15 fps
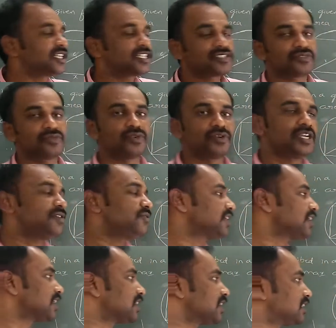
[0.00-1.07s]
That is only we
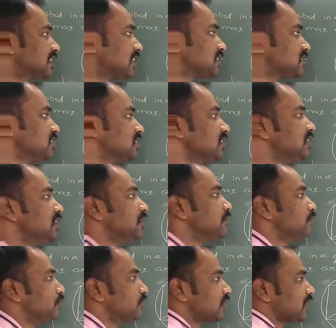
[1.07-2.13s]
can write as
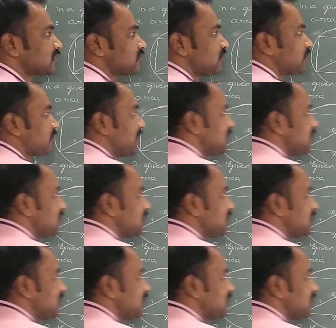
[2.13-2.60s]
a 4r square